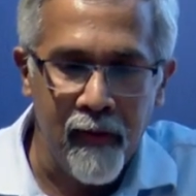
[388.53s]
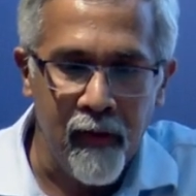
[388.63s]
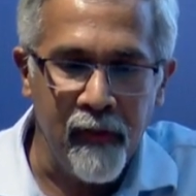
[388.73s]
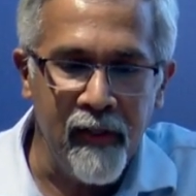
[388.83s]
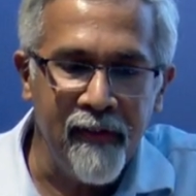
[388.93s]

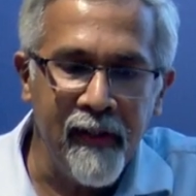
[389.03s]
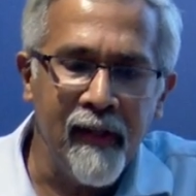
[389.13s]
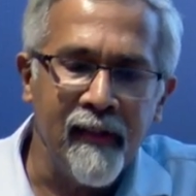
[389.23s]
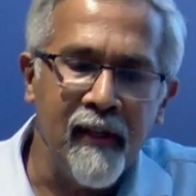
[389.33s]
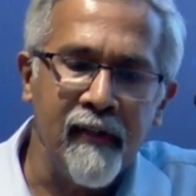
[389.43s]
Now, the
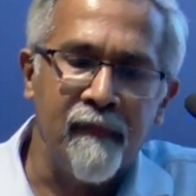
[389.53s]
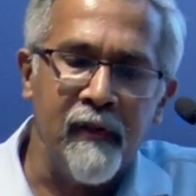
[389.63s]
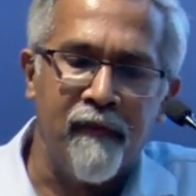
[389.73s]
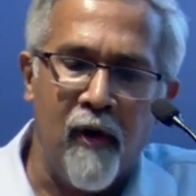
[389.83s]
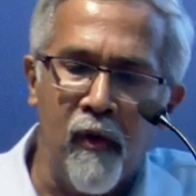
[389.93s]
intriguing thing that
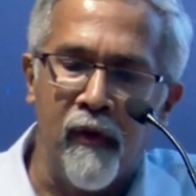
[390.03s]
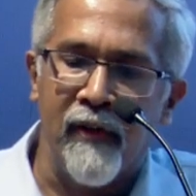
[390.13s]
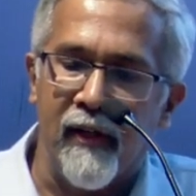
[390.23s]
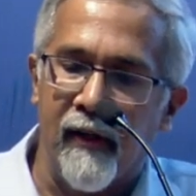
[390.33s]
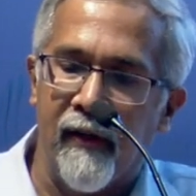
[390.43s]
we found
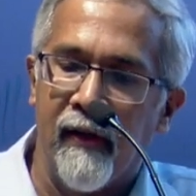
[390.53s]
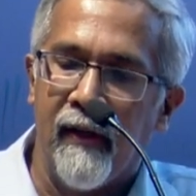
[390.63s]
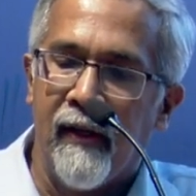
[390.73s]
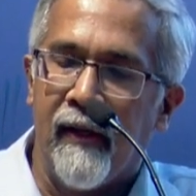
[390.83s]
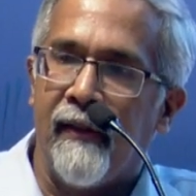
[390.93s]
over here,
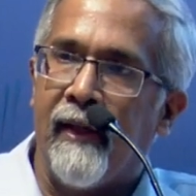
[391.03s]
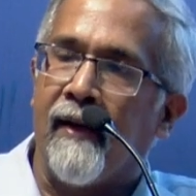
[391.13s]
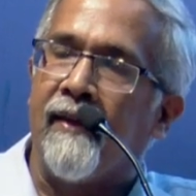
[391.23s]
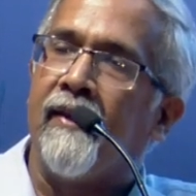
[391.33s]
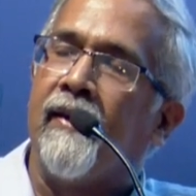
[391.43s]

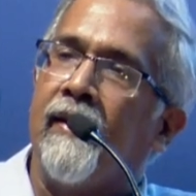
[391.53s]
that